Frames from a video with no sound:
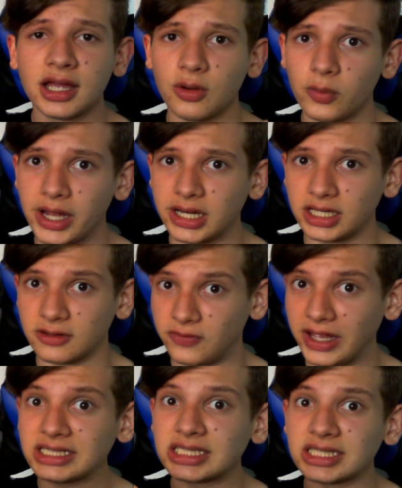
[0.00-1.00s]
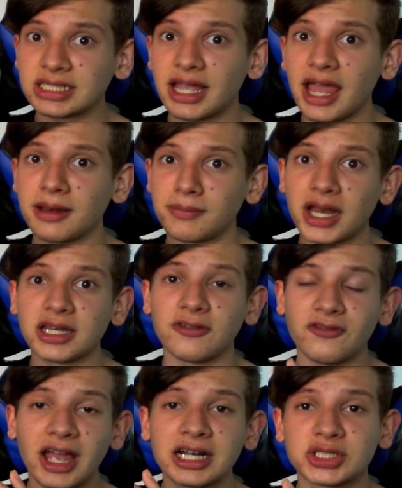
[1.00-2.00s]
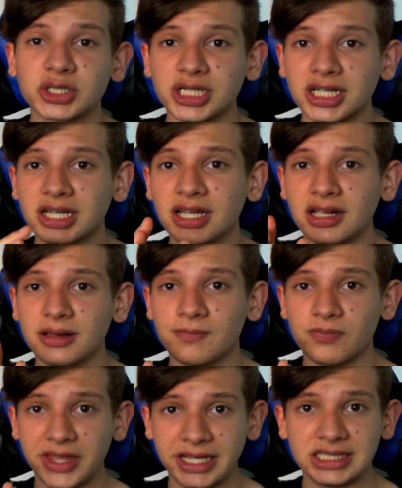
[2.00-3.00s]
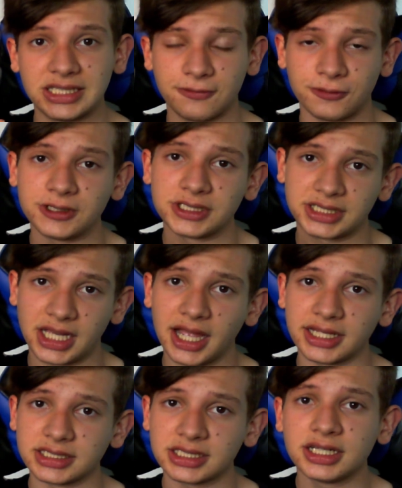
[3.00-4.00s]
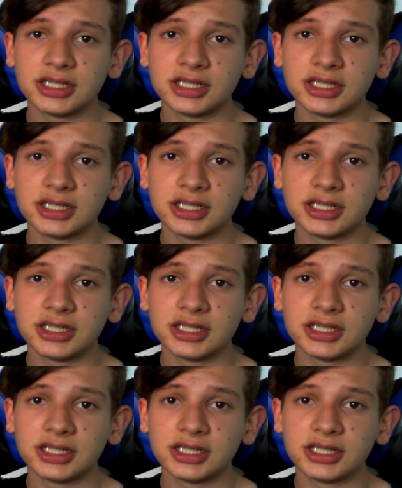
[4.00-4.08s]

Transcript: when inventing and manufacturing these different designs.